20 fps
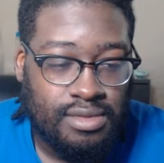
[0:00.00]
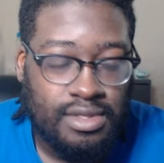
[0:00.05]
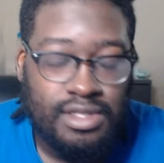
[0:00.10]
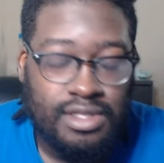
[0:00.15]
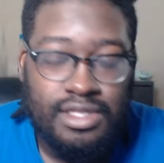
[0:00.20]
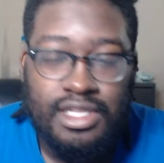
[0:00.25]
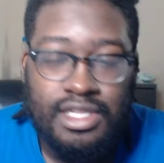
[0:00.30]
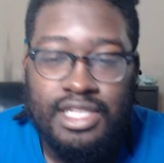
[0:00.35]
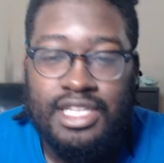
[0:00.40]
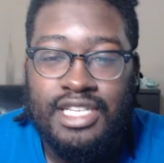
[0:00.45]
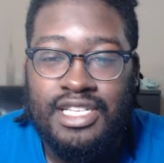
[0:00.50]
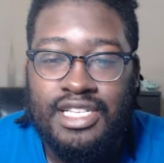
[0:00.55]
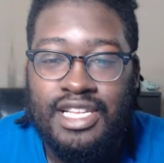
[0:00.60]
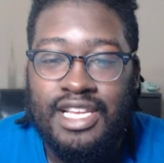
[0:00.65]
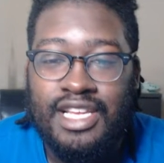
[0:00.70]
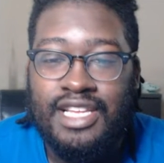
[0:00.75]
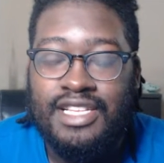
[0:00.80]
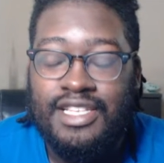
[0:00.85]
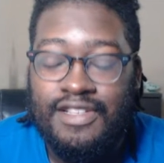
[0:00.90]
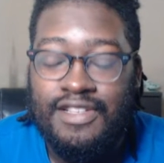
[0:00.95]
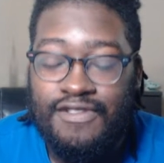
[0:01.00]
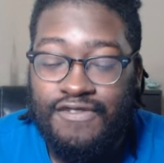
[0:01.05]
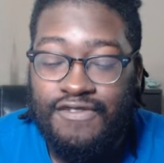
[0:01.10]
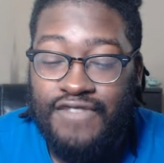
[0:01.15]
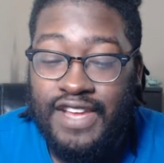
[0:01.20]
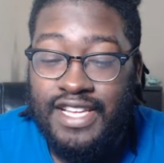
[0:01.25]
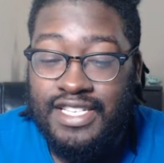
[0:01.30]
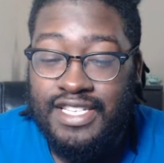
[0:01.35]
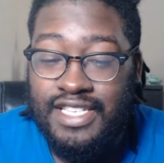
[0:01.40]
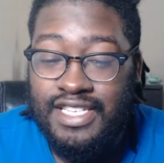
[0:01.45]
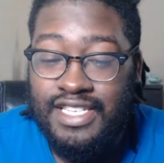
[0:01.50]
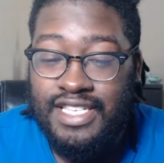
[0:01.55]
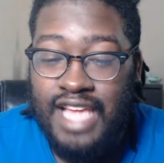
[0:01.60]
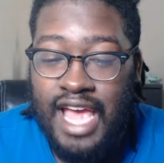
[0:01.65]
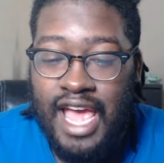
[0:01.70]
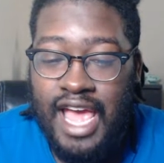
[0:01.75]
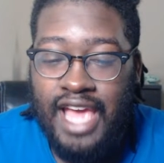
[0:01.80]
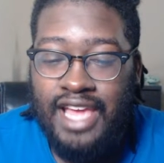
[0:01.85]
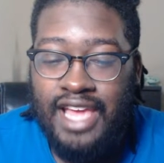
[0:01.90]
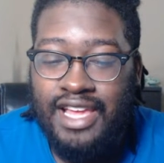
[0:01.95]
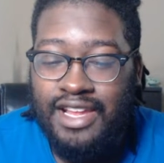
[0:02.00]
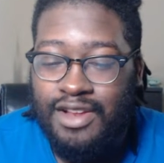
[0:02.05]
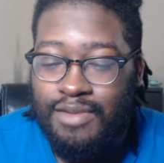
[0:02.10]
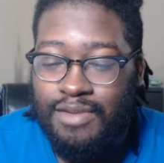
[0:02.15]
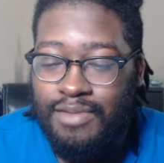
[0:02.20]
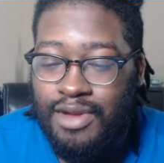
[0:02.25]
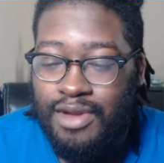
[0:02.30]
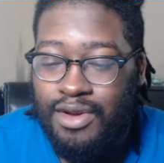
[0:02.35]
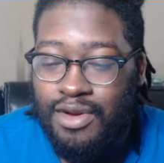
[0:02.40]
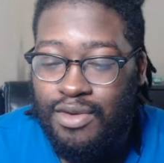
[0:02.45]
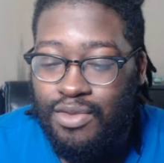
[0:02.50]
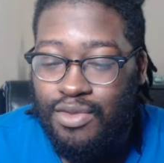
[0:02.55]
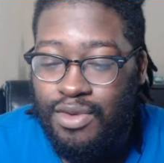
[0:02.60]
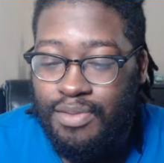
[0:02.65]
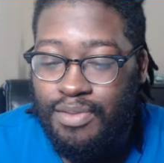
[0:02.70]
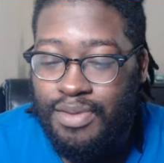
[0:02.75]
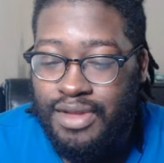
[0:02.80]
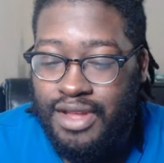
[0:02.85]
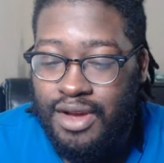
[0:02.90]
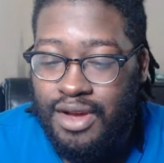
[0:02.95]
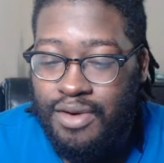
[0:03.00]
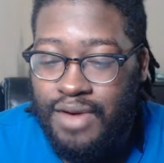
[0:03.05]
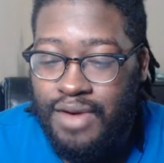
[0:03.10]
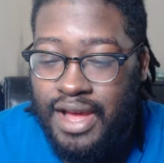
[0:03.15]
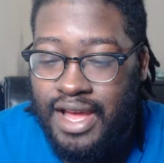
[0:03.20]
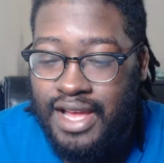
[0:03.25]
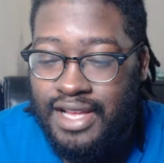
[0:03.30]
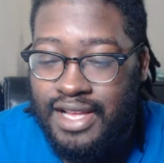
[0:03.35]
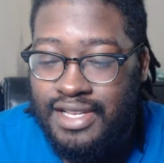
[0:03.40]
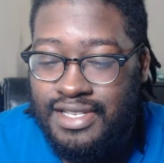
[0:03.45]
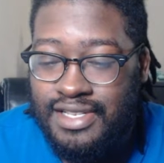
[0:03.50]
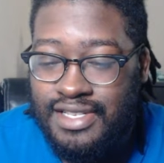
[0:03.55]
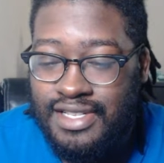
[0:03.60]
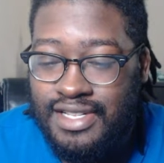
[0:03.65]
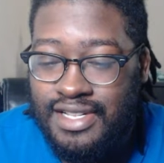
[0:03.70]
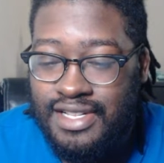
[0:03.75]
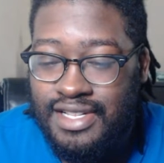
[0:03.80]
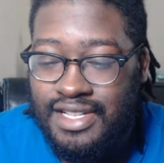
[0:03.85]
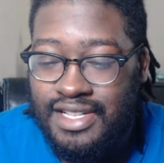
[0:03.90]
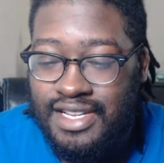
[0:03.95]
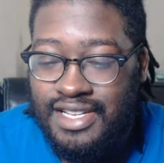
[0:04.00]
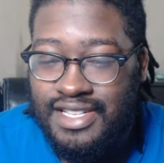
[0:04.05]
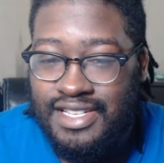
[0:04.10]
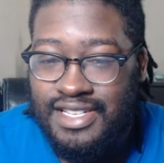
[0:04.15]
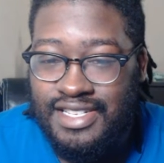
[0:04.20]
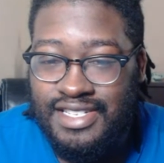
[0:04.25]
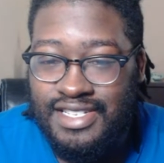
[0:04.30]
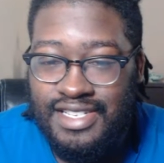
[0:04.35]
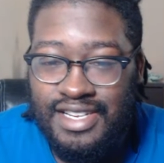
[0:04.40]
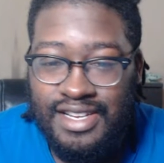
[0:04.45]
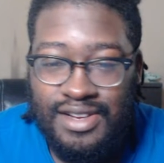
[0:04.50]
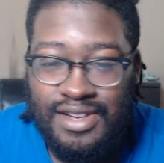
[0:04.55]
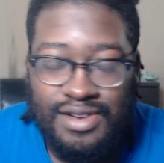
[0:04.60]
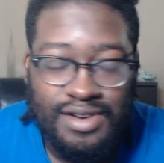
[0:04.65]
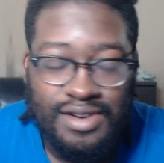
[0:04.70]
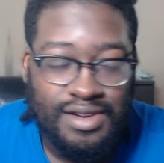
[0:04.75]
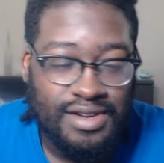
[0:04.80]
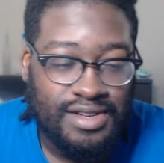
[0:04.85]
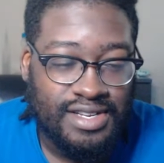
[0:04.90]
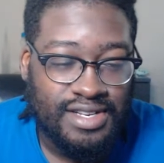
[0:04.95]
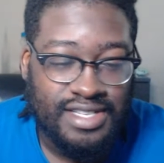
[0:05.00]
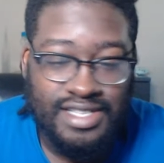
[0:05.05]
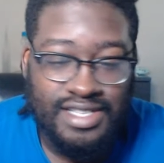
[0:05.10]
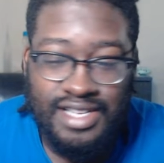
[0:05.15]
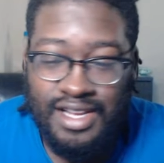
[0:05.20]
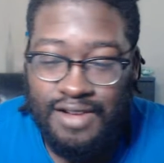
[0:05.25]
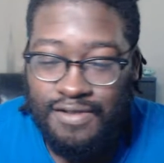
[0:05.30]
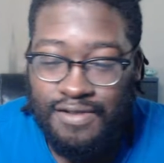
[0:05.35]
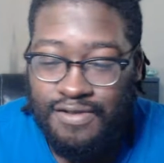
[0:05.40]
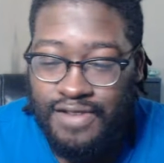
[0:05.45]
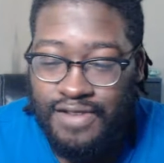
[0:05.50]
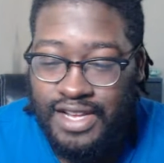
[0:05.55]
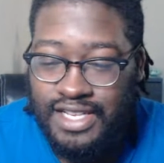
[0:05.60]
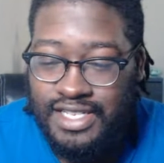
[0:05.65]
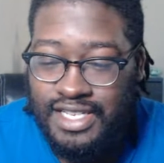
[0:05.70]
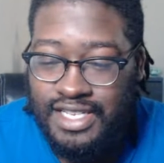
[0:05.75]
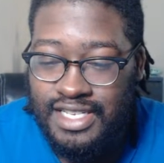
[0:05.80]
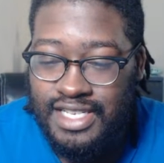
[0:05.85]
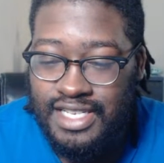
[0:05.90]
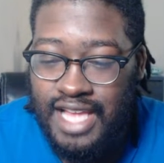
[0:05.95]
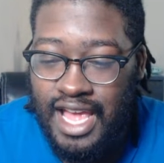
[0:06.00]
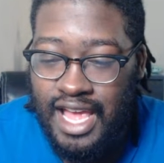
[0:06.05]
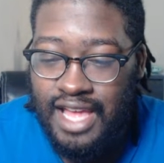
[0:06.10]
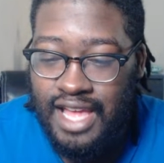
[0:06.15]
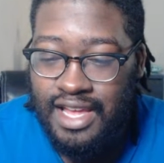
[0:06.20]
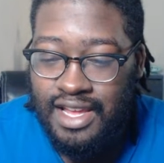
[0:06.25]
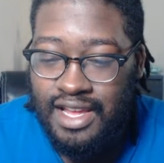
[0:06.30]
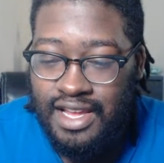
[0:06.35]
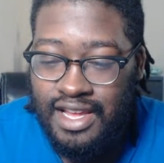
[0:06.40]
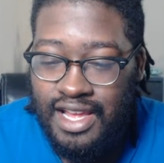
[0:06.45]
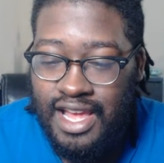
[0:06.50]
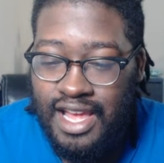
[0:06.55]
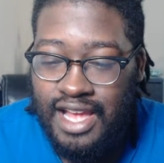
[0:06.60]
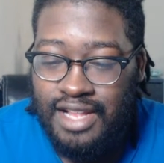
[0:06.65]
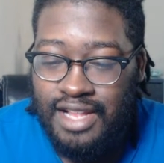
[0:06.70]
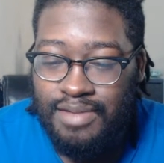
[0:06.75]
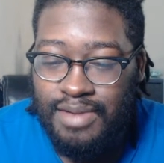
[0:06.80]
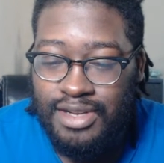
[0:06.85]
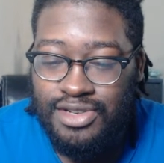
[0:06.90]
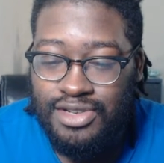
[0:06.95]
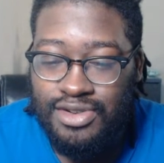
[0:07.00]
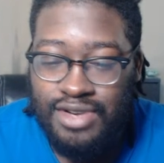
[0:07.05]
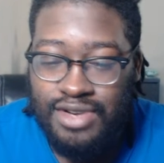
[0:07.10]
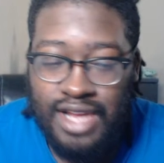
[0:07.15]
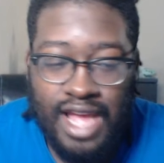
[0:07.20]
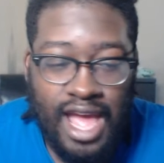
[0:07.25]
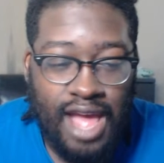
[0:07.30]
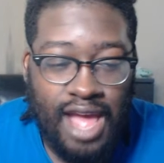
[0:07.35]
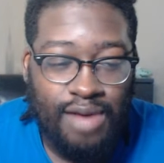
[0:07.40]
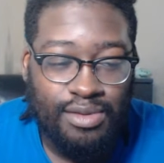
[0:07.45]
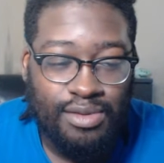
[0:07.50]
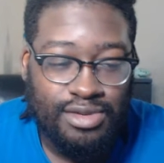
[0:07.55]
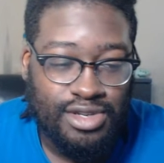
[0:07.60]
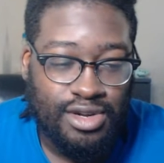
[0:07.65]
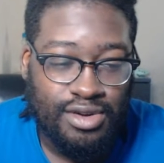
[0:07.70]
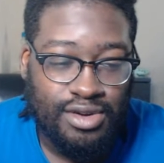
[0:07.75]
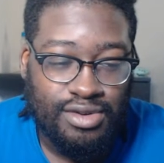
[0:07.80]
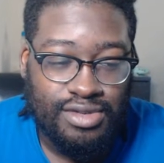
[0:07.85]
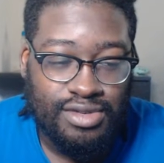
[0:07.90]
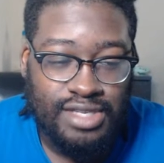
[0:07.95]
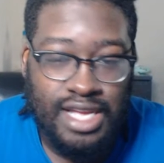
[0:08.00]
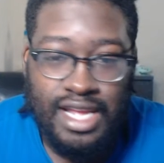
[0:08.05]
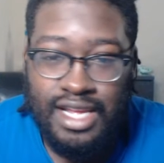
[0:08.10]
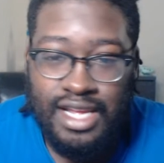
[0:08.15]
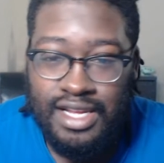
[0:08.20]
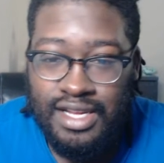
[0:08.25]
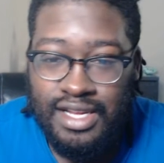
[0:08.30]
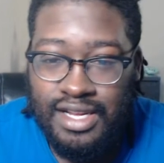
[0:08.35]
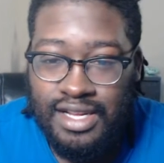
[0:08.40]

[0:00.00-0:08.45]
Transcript: Did this nigga just fix his hat in the middle of whooping your ass? Look at this shit. Hold on. This nigga fixed his hat. Had to make sure the hat was on tight.